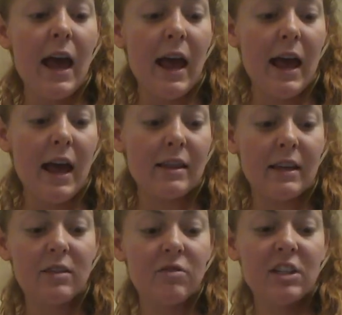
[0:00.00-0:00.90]
And
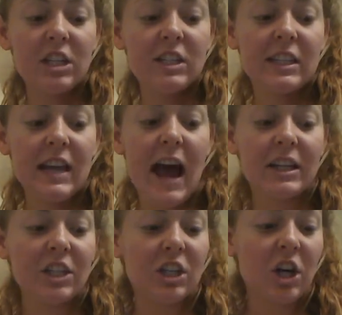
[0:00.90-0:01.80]
these regions can
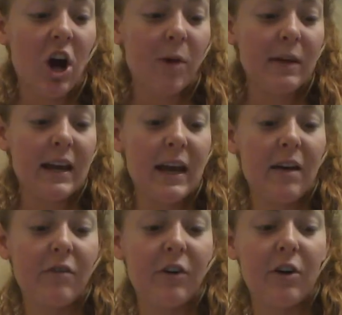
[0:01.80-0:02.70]
actually
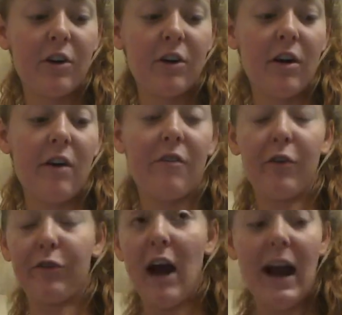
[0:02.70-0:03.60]
accommodate for a
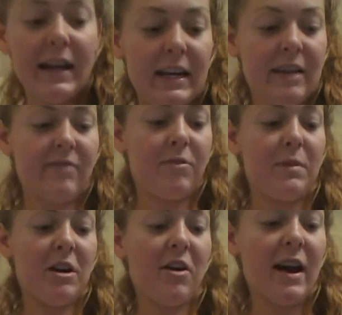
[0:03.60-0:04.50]
variety of
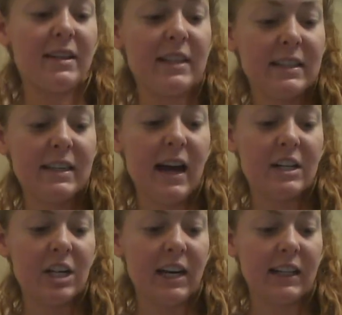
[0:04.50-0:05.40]
amino acid side
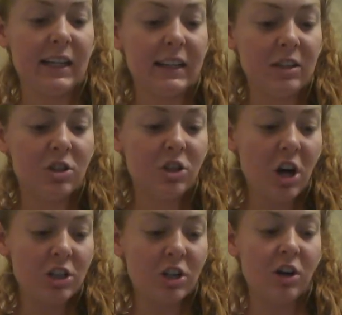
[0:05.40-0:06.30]
chain length and
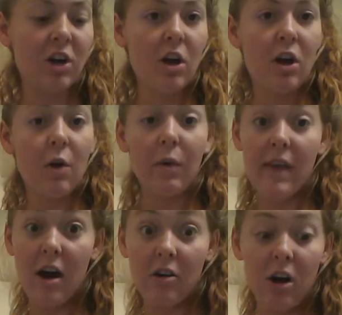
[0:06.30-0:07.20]
structure
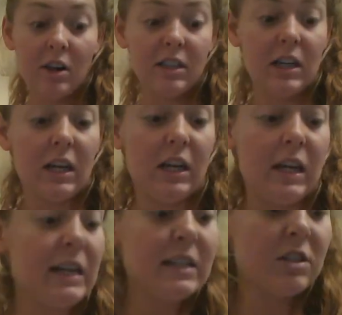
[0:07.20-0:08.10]
without causing
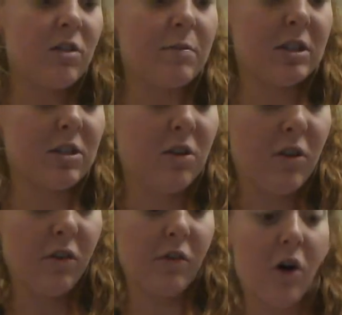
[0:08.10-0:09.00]
any disruption to
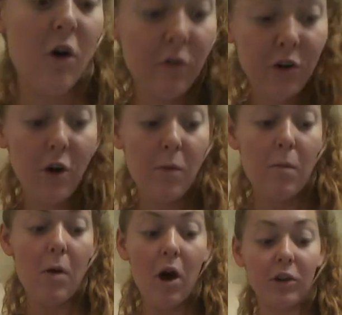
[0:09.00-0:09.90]
the overall
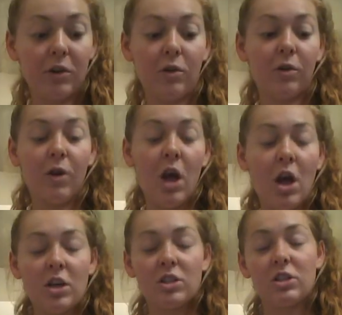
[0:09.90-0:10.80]
molecule.
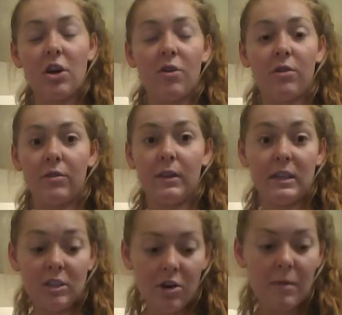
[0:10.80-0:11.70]
So
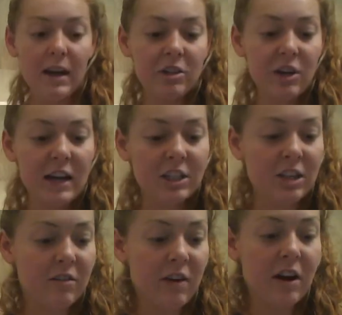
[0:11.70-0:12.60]
these domains are
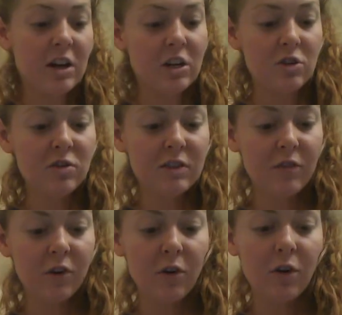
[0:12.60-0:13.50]
actually very
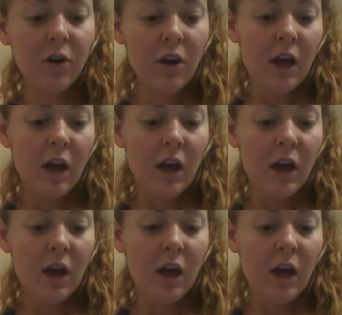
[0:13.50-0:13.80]
useful